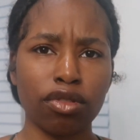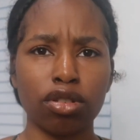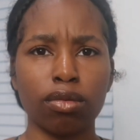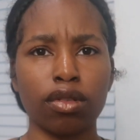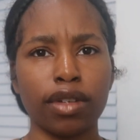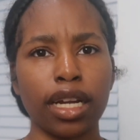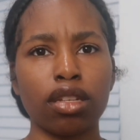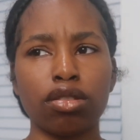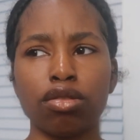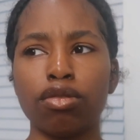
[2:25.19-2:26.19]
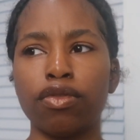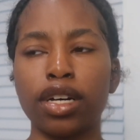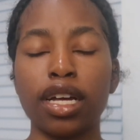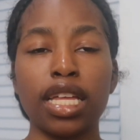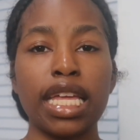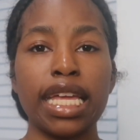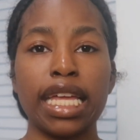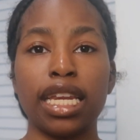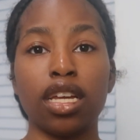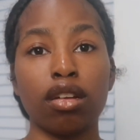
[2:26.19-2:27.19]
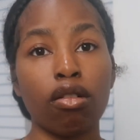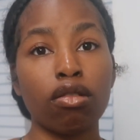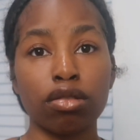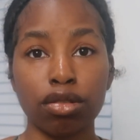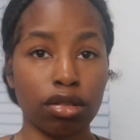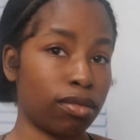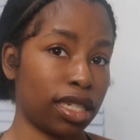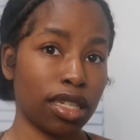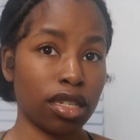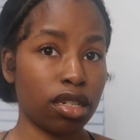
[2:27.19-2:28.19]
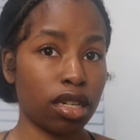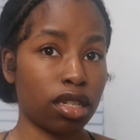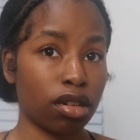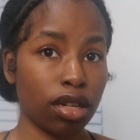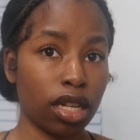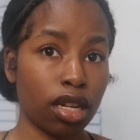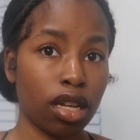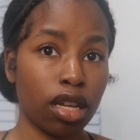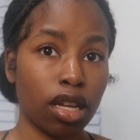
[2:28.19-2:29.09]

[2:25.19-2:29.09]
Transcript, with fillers: You're showing gratitude for any and all circumstances that you're in